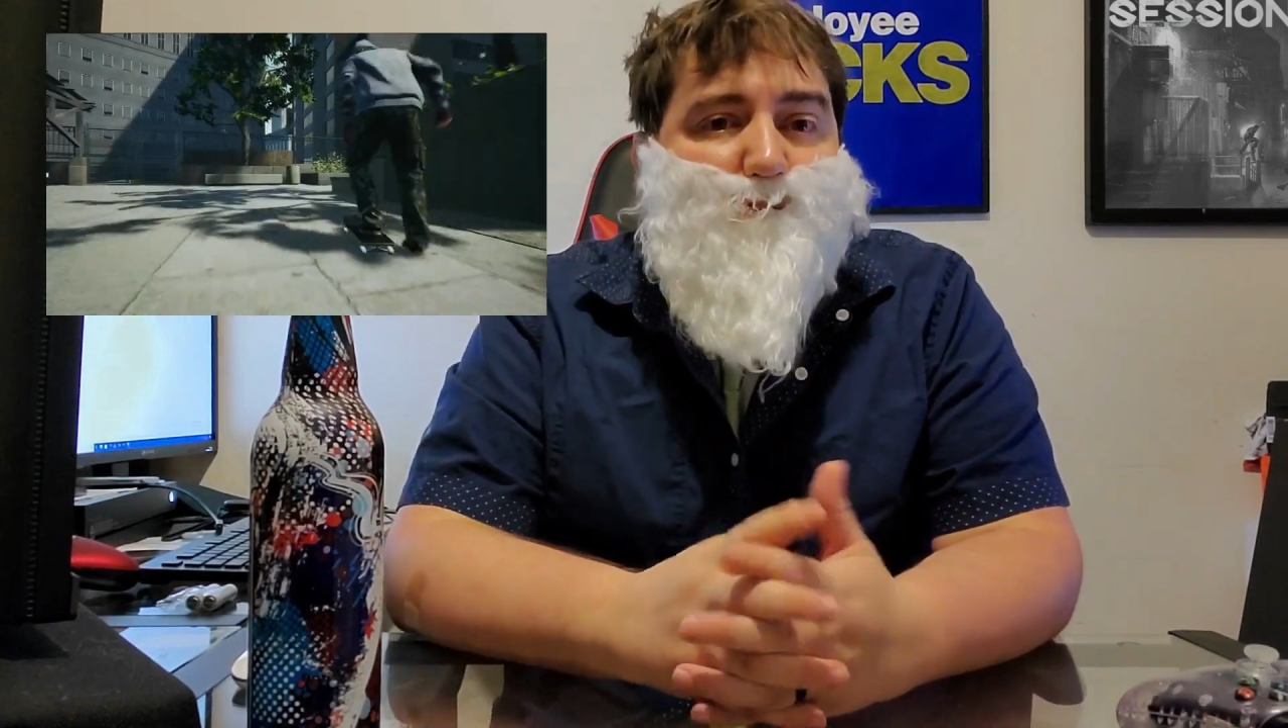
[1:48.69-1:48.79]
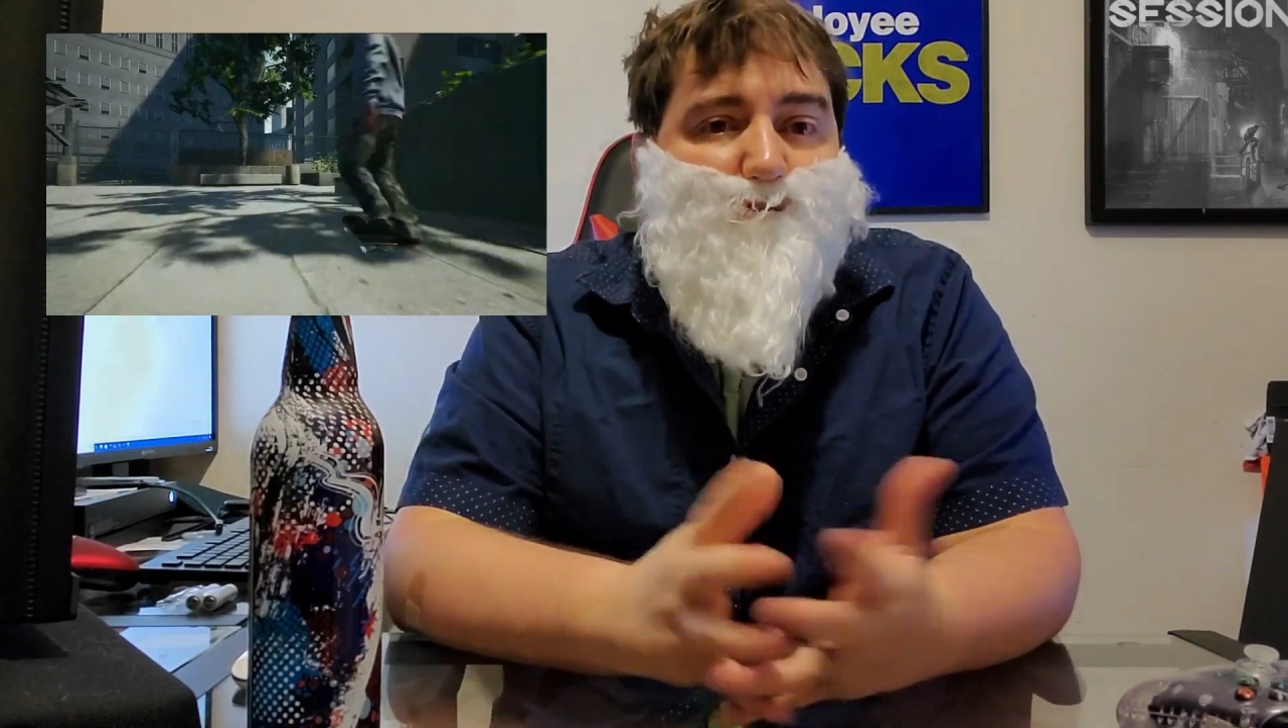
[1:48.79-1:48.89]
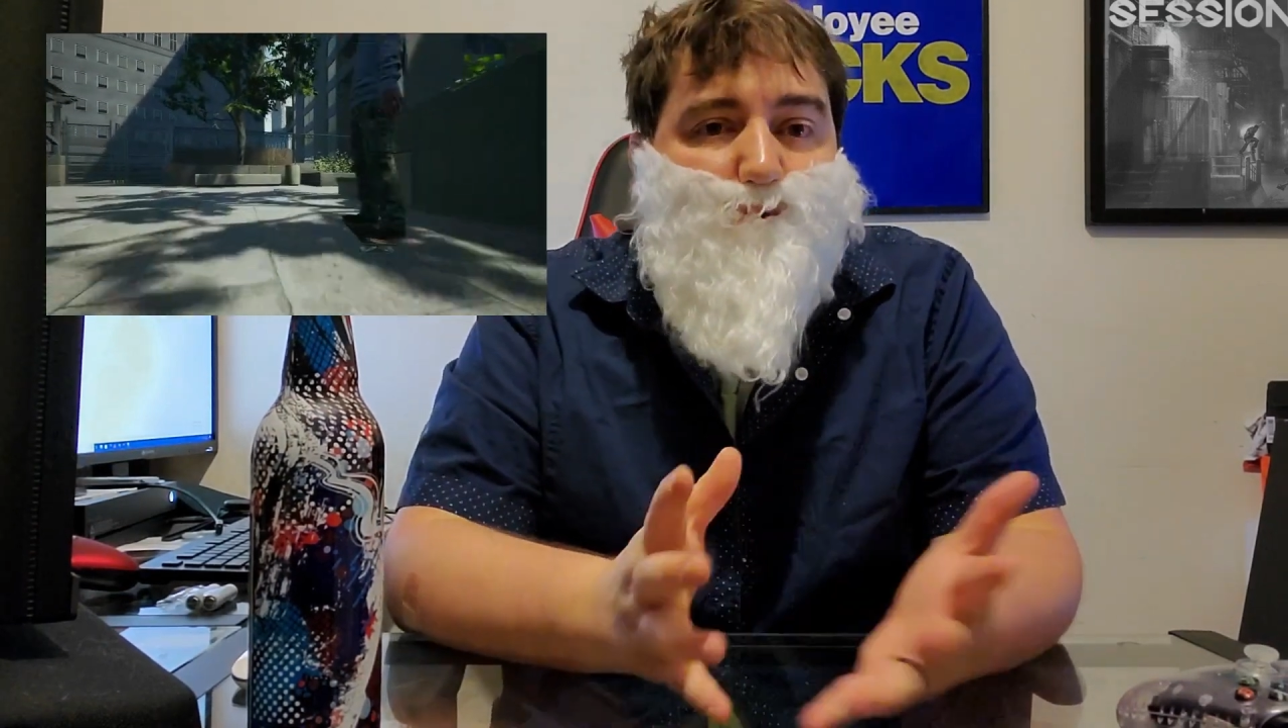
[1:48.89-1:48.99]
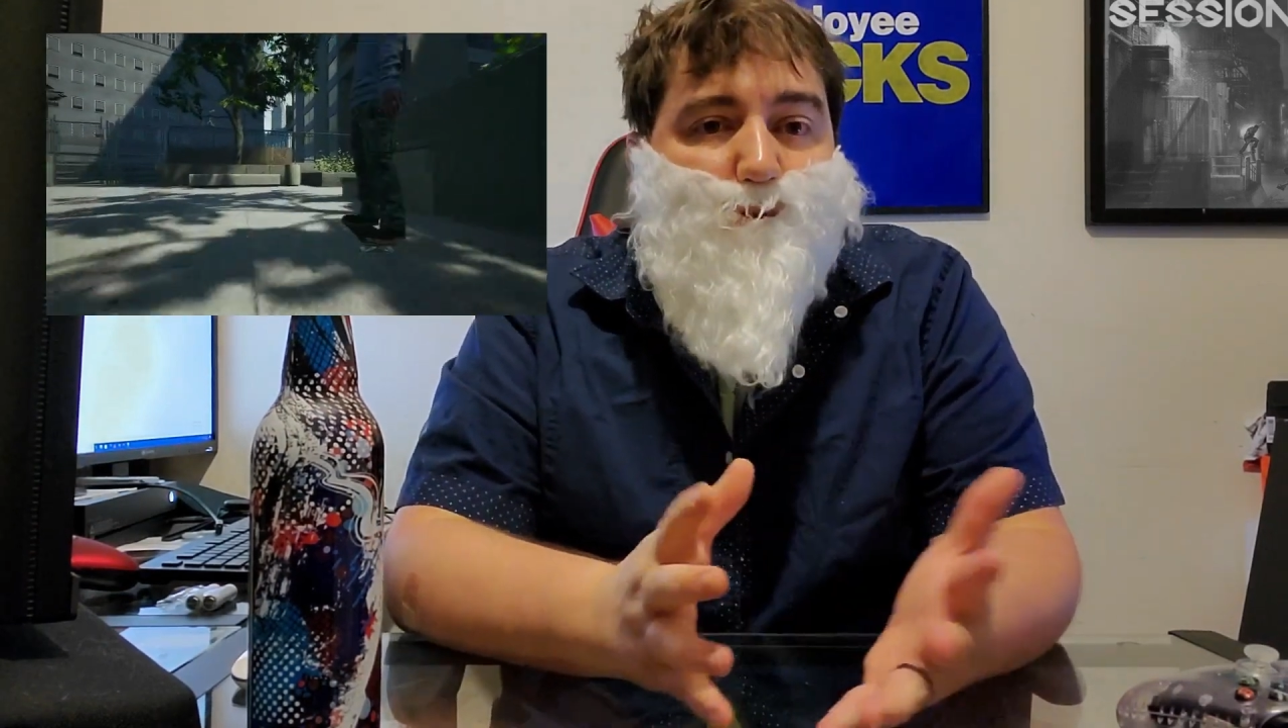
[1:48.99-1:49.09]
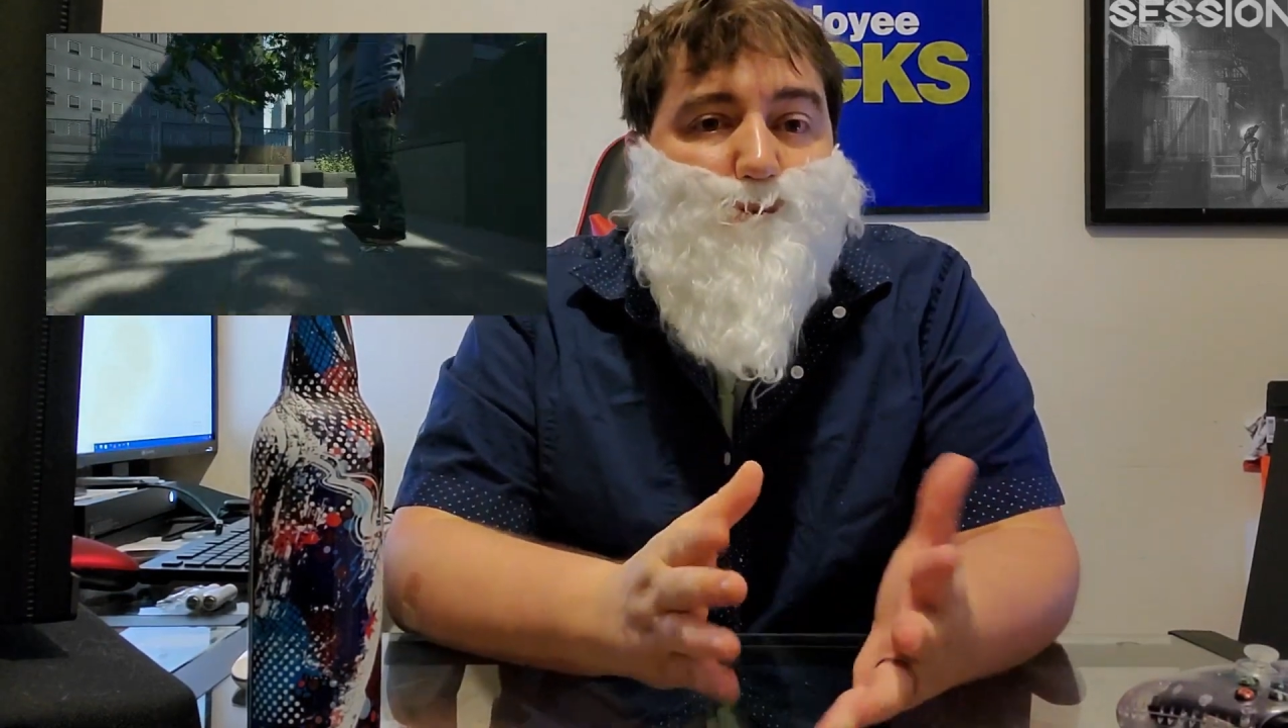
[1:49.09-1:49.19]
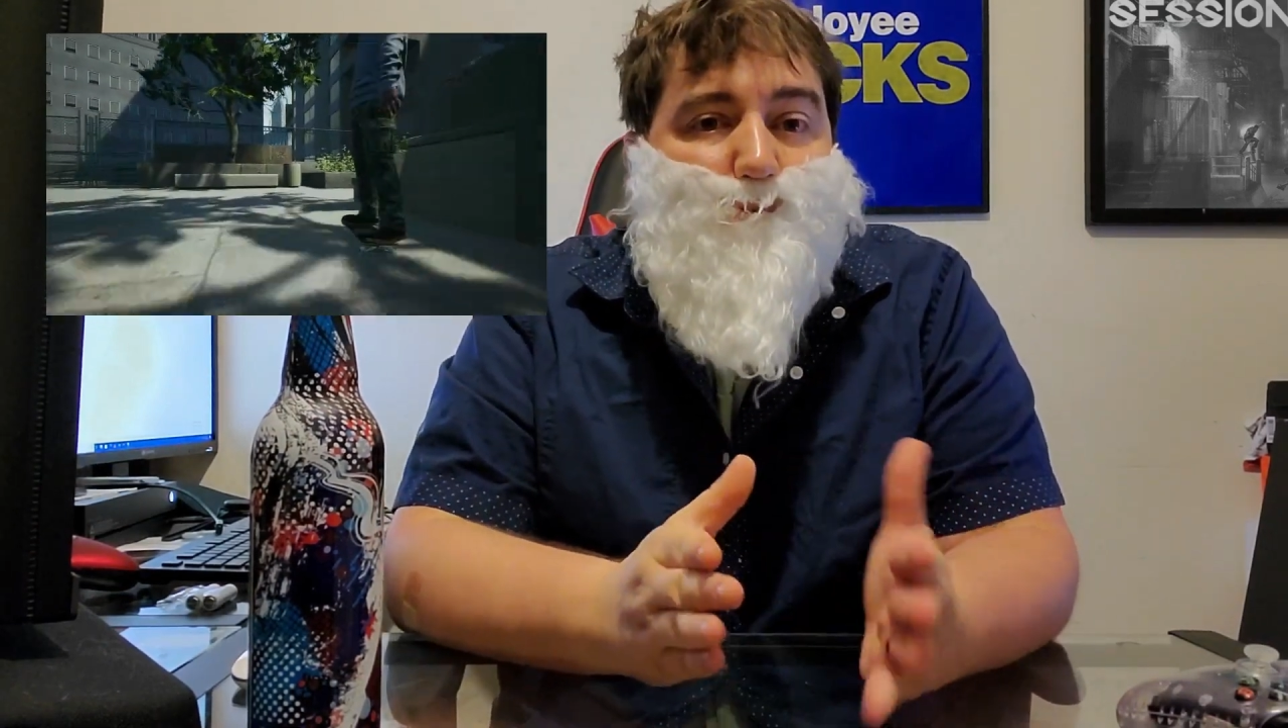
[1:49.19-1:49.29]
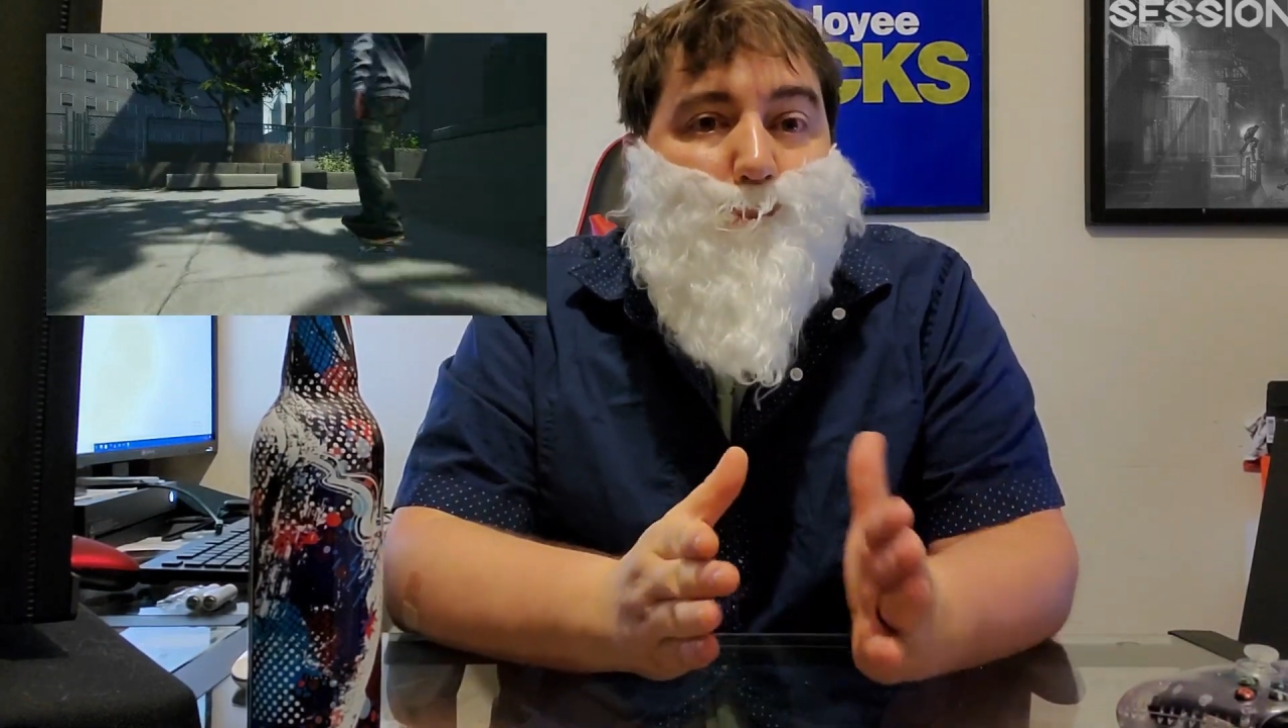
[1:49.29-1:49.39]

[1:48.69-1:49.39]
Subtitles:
controls